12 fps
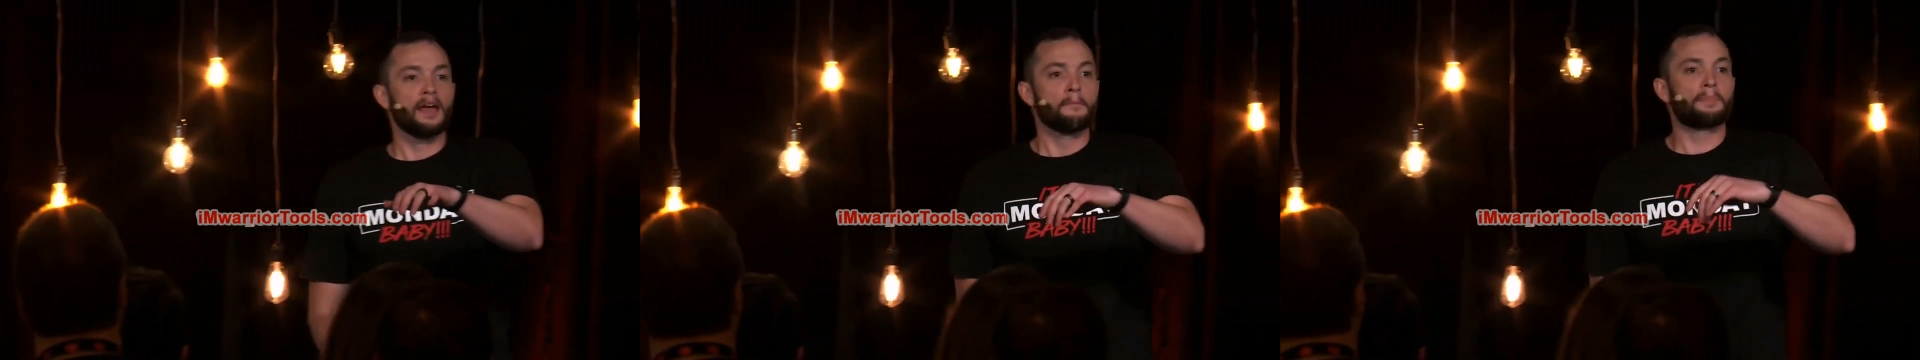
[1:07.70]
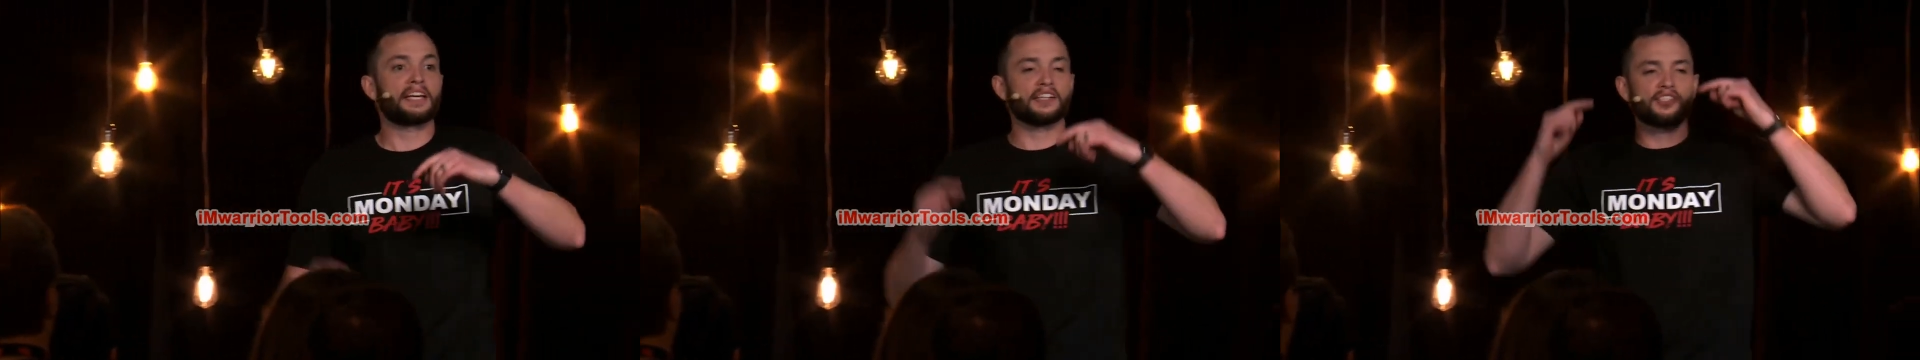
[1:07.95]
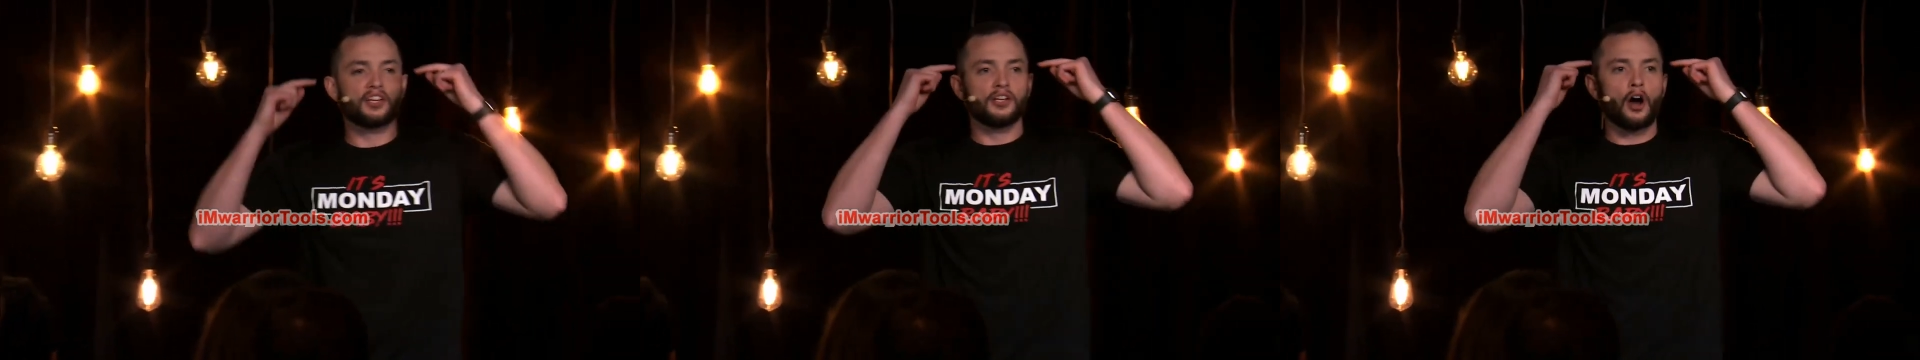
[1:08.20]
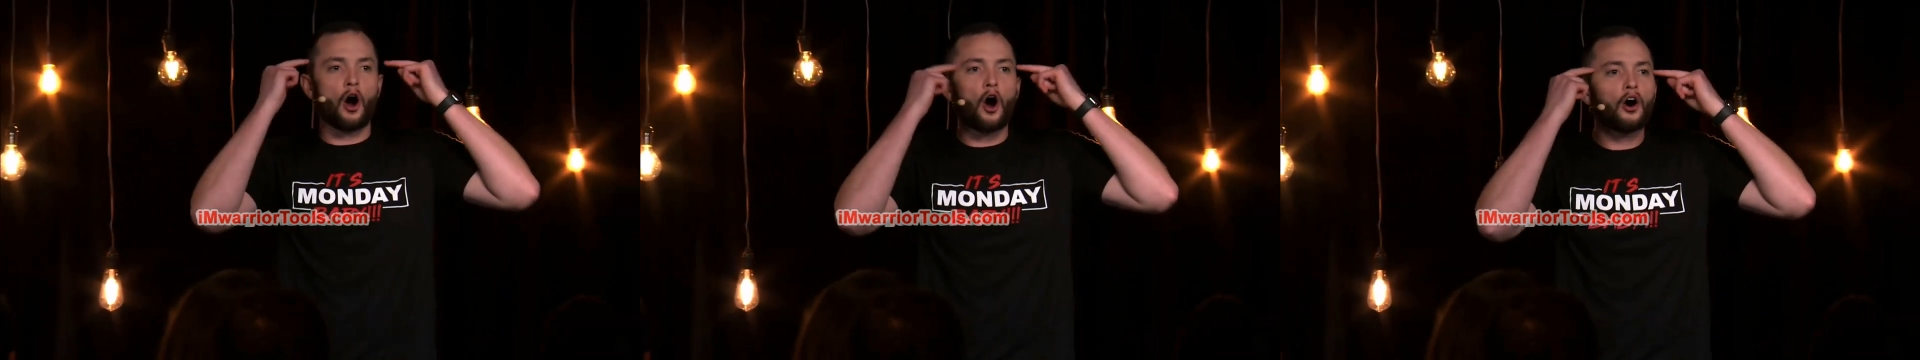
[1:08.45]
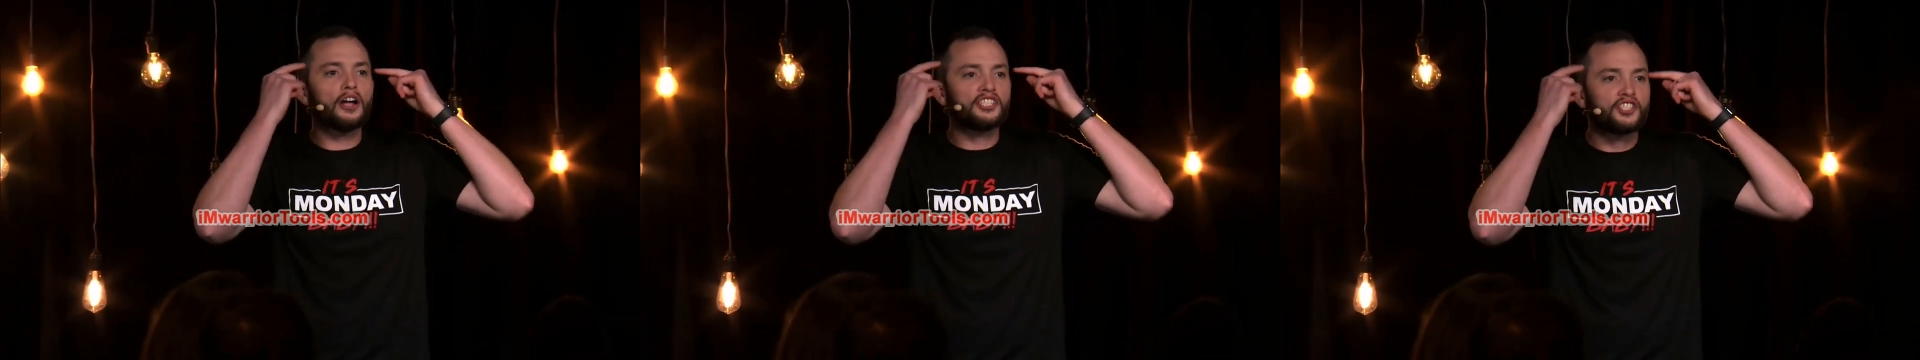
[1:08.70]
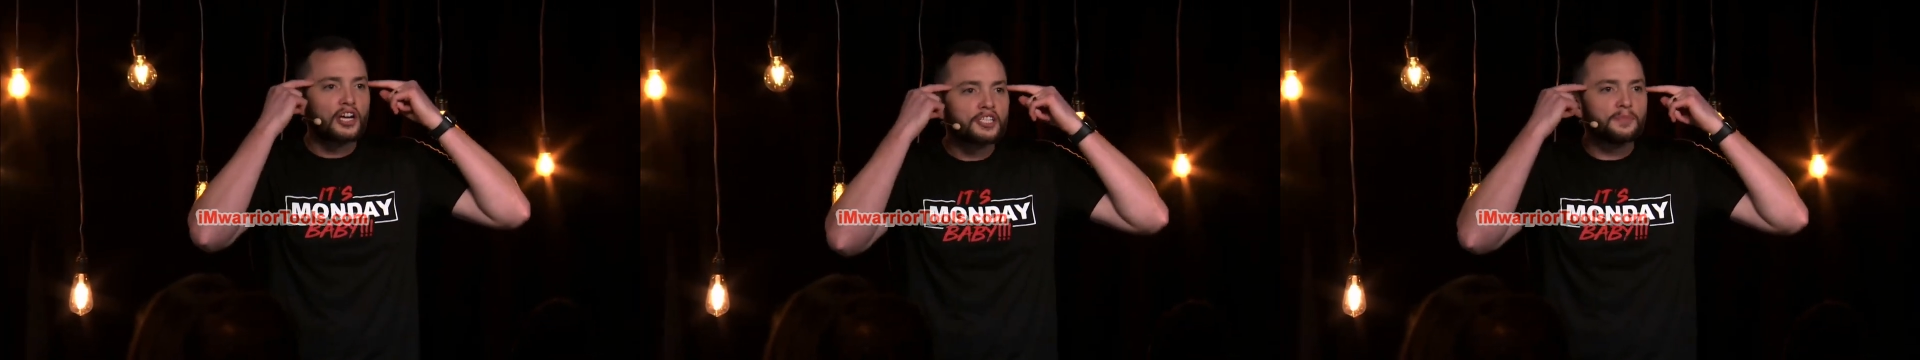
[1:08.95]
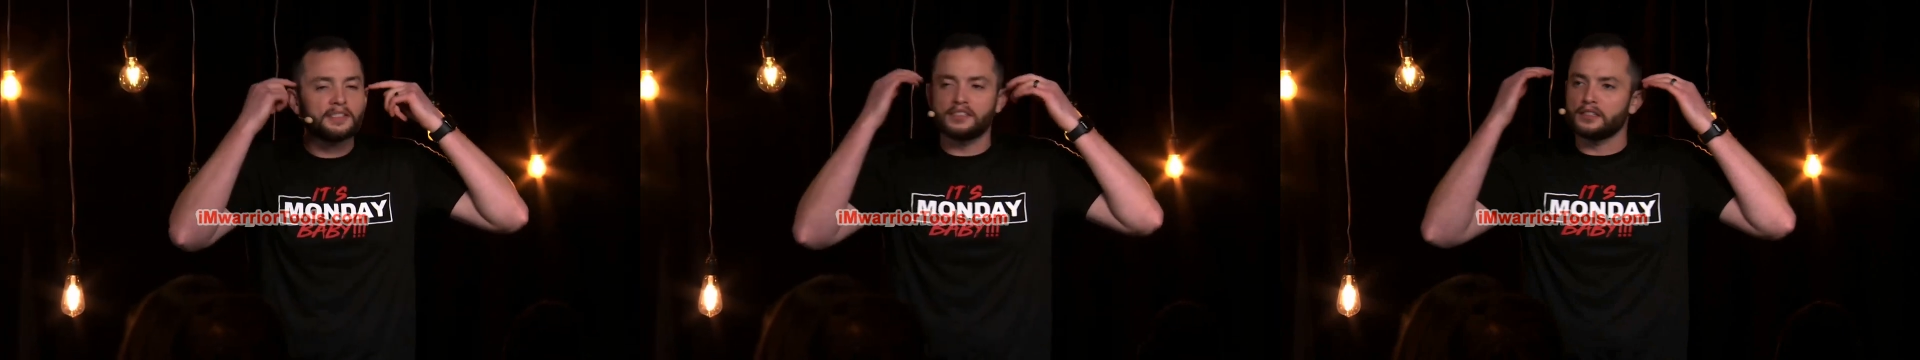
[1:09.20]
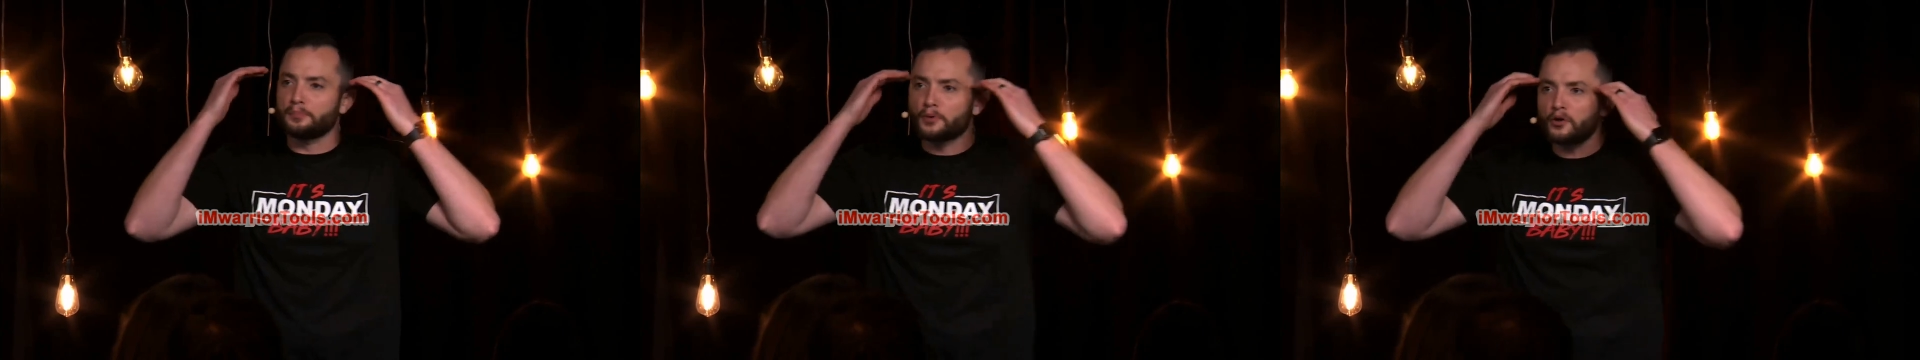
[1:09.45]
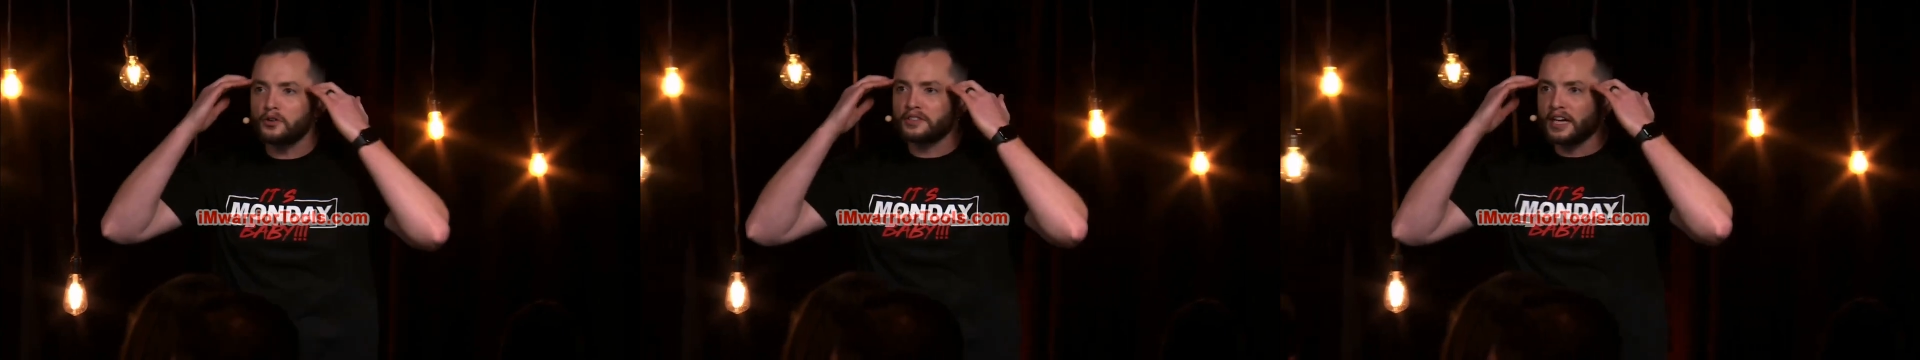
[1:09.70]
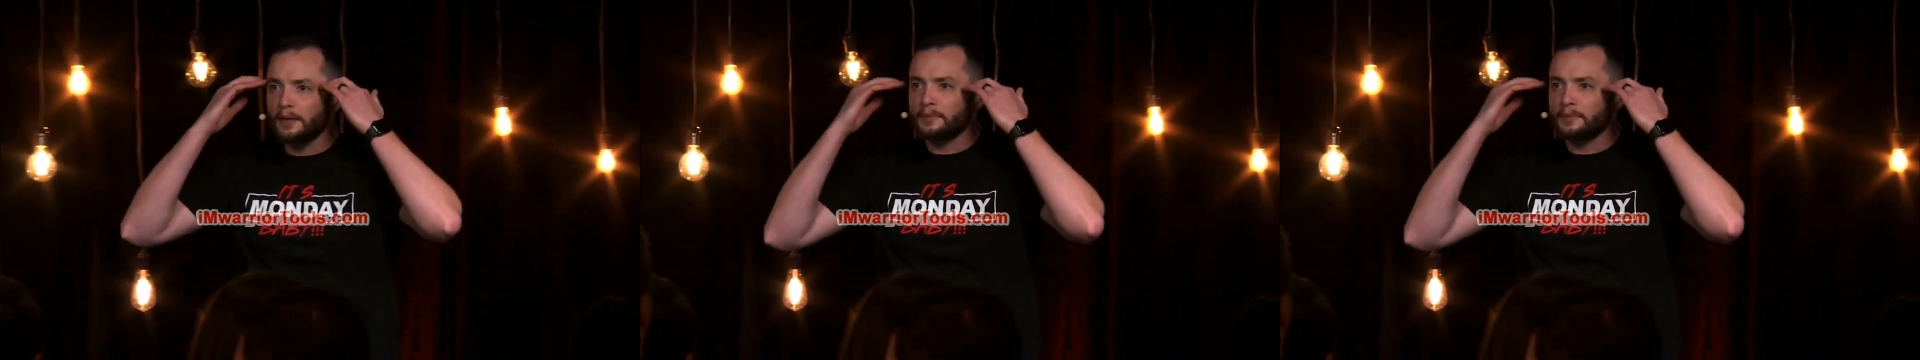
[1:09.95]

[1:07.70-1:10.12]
Because all adjustments in the prototype